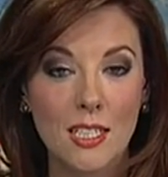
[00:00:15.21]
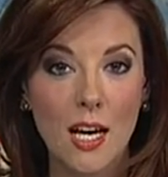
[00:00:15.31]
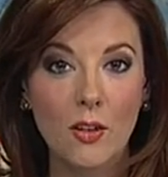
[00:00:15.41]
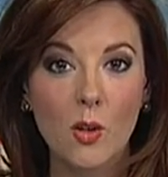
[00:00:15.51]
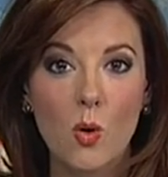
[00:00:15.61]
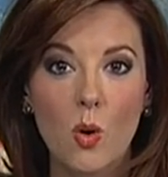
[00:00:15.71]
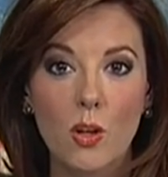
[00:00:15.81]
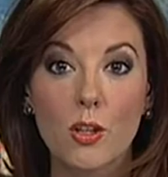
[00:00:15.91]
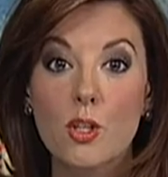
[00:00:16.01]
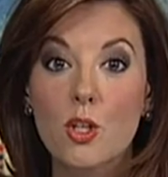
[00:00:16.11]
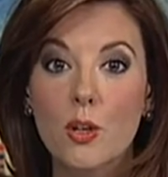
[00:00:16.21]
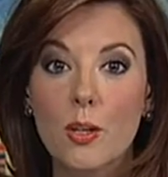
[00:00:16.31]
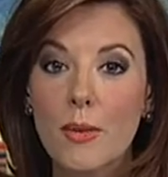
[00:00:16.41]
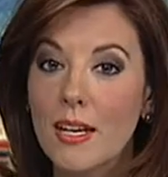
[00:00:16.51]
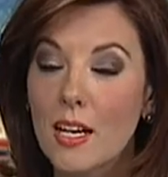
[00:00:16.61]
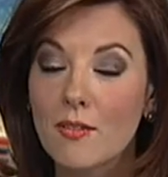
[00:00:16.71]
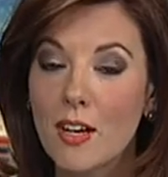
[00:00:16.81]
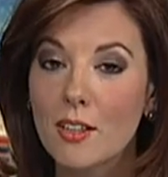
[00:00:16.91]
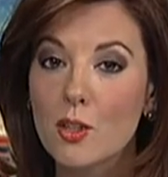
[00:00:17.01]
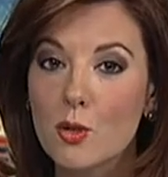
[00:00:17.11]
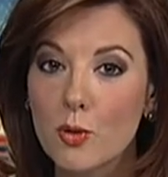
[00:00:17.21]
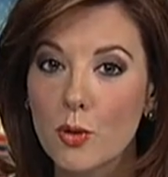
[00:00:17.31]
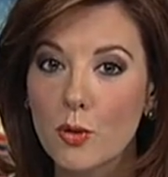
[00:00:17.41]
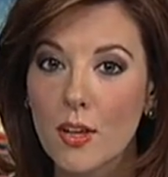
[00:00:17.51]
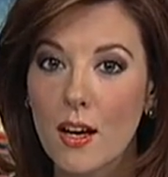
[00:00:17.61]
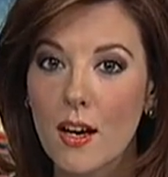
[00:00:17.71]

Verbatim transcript: allowed in court, the jury may not find the truth.